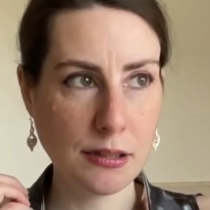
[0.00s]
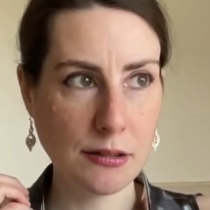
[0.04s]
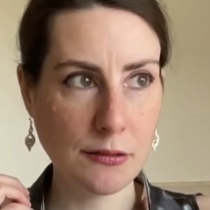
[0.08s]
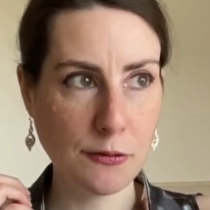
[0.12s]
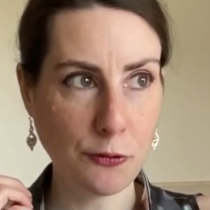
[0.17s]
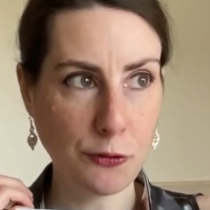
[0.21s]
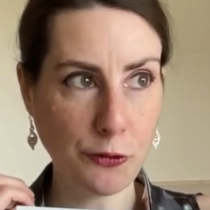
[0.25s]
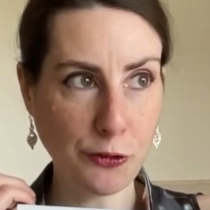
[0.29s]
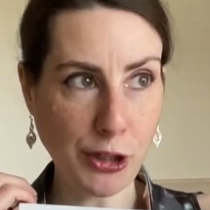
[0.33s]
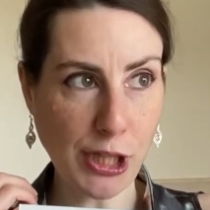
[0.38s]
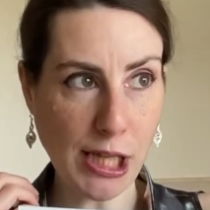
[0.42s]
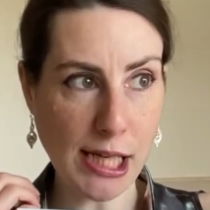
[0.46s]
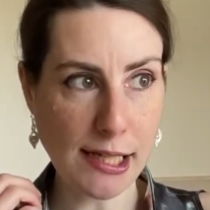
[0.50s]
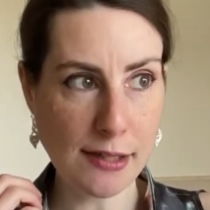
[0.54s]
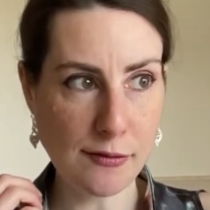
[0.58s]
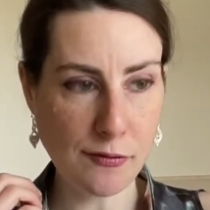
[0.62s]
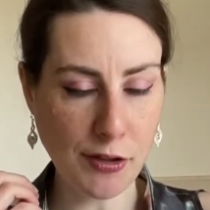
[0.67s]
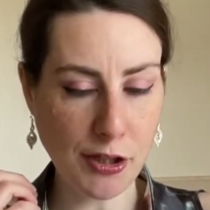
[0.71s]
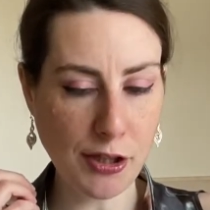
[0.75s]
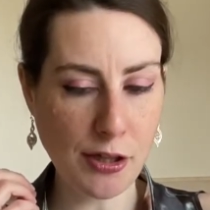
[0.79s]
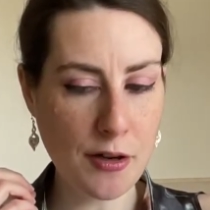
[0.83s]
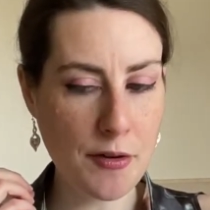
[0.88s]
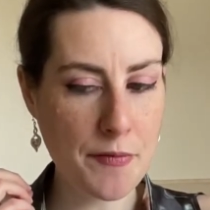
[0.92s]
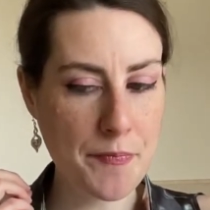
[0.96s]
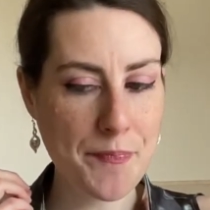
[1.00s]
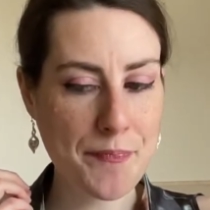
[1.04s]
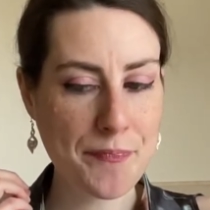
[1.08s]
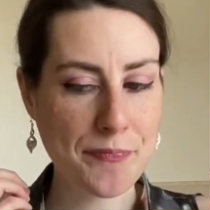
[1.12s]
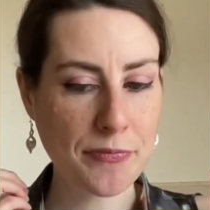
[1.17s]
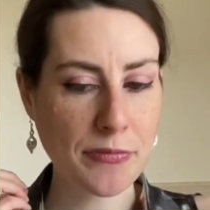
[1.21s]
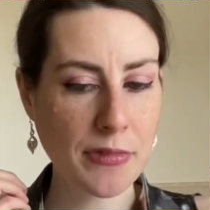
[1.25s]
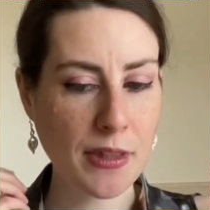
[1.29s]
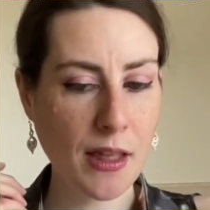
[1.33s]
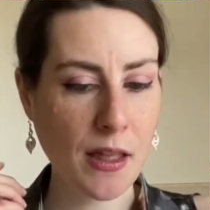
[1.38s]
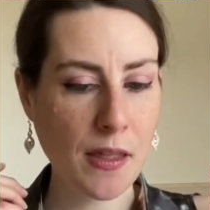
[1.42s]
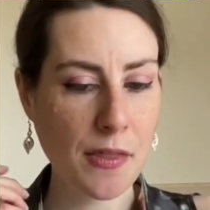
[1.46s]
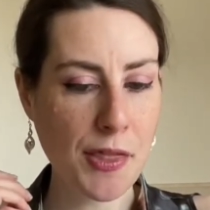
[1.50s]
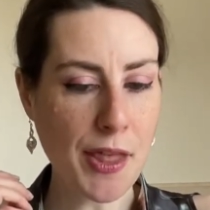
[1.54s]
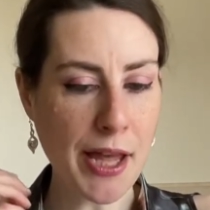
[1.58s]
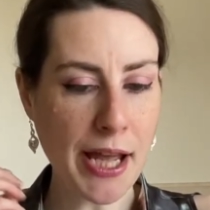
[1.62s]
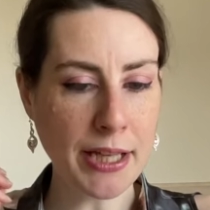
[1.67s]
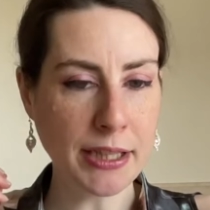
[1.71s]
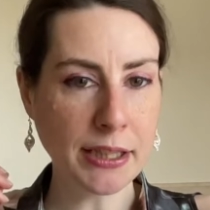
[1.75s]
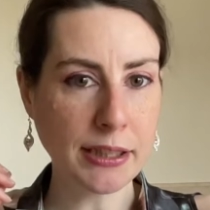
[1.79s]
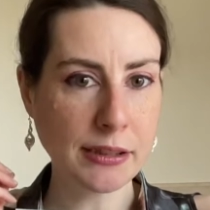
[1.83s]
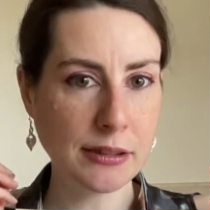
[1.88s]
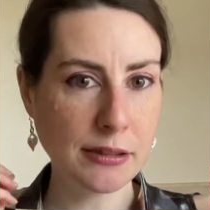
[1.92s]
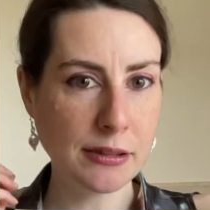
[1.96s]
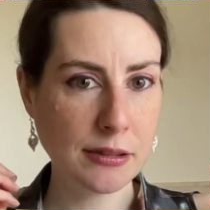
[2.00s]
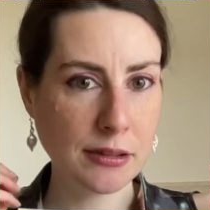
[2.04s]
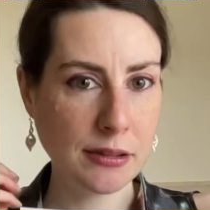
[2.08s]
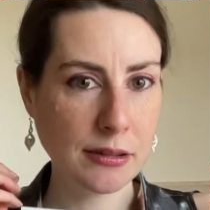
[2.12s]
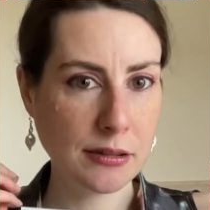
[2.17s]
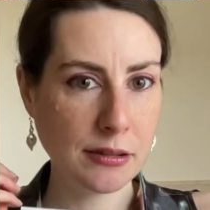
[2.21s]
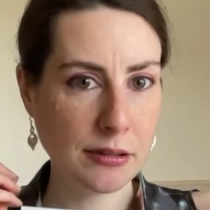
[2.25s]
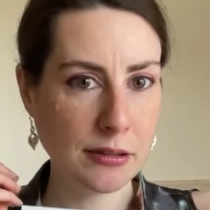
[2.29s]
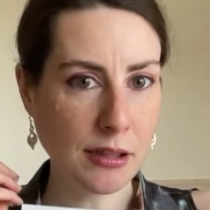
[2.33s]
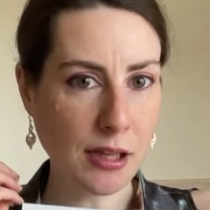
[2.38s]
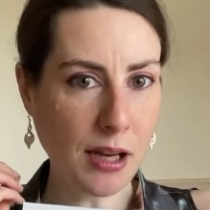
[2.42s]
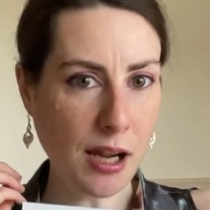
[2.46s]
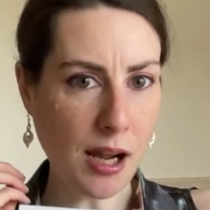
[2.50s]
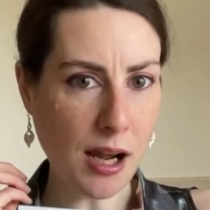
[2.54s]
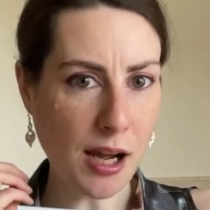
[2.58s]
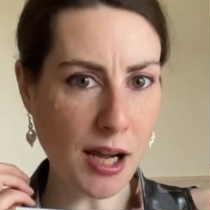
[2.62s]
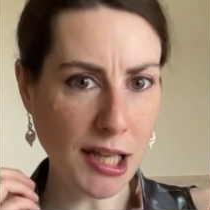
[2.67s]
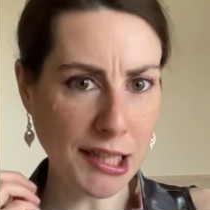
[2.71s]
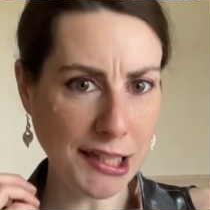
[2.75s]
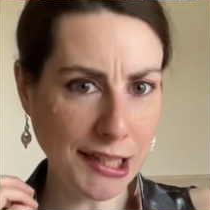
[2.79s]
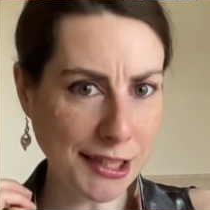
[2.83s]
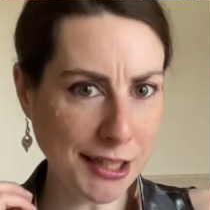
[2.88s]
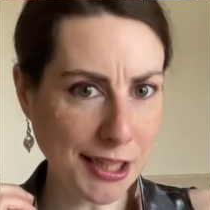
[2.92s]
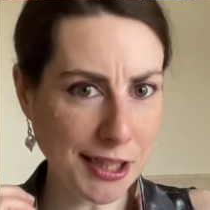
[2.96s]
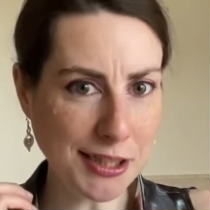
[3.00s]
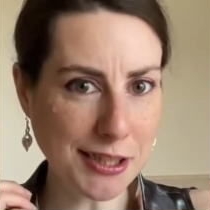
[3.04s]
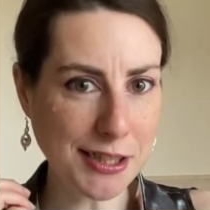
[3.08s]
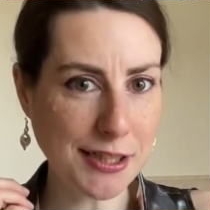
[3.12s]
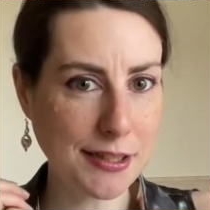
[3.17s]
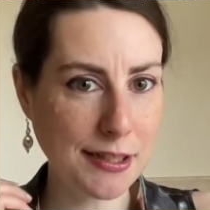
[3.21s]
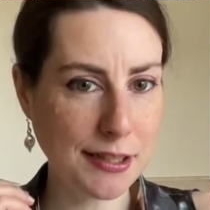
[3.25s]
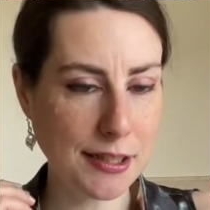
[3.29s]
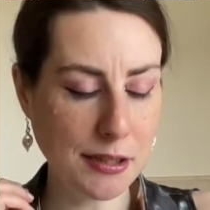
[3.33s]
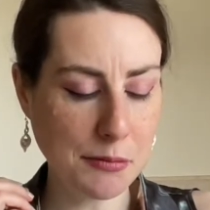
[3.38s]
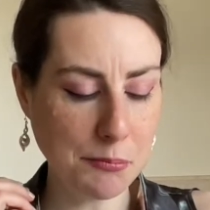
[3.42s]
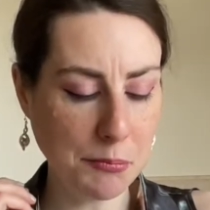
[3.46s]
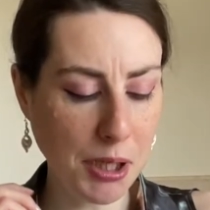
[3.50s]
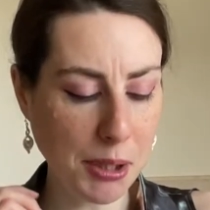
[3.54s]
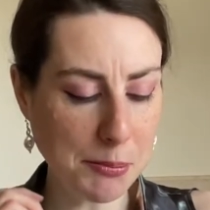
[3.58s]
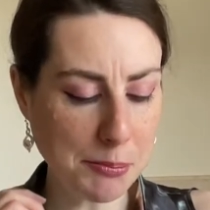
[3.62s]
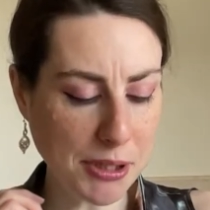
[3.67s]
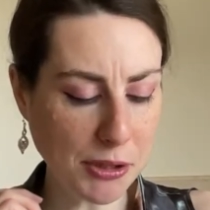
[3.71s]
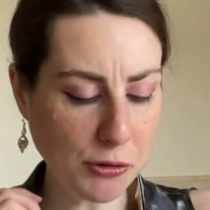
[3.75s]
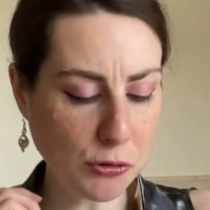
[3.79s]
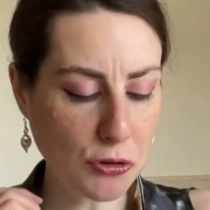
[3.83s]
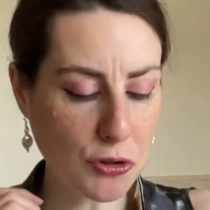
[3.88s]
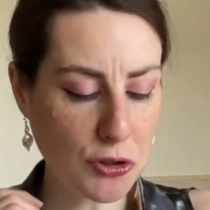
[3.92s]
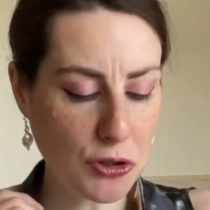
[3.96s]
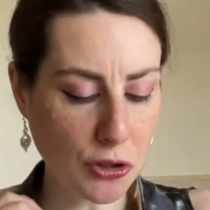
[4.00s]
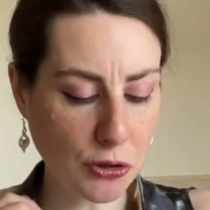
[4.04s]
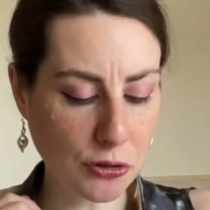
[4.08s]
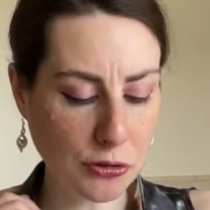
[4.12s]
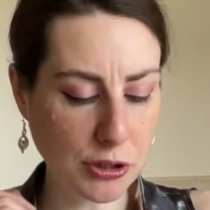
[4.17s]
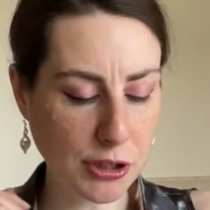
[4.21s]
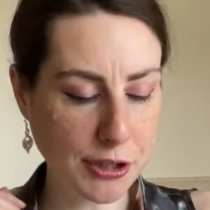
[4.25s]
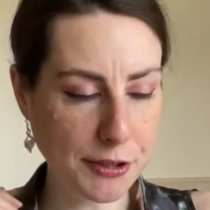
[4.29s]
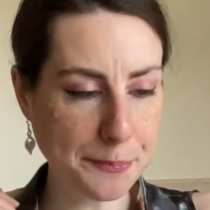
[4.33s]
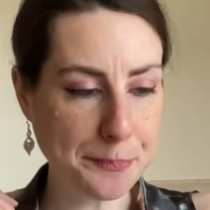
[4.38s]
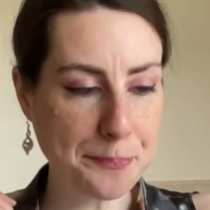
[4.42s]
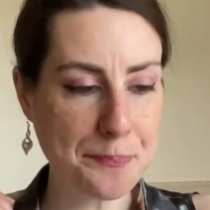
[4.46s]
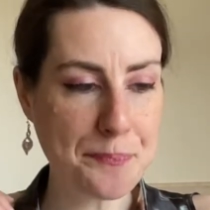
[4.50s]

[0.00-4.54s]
flavour than I like in my milk chocolate.